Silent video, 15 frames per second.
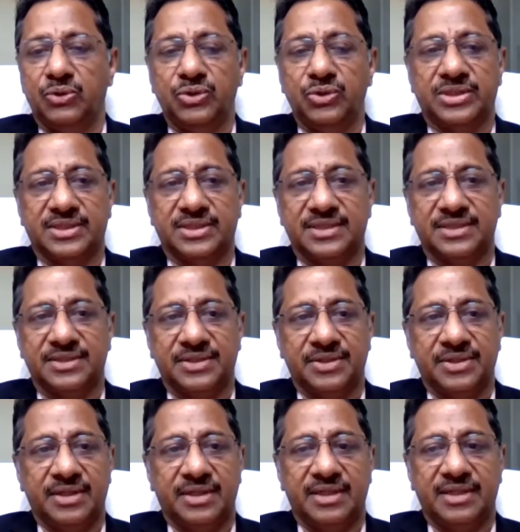use
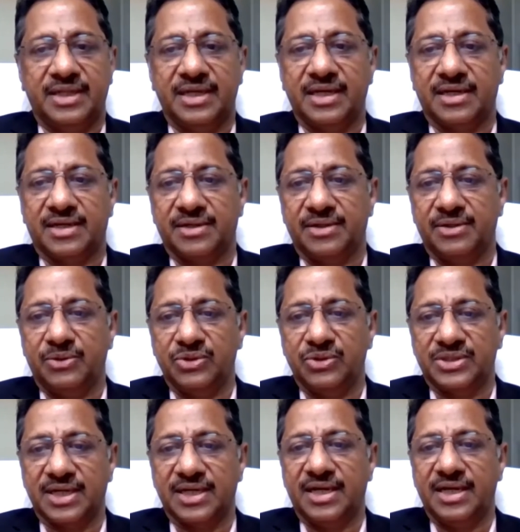their
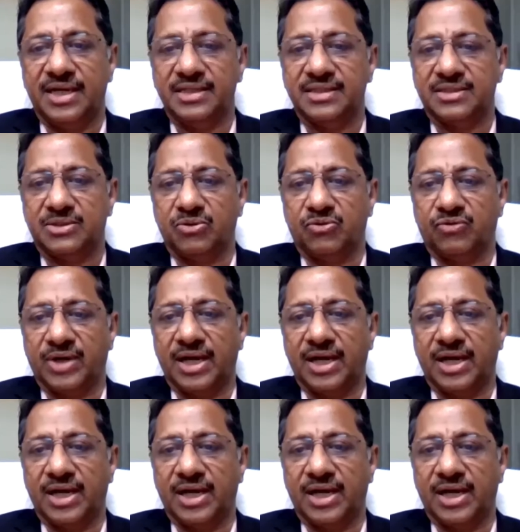user I Ds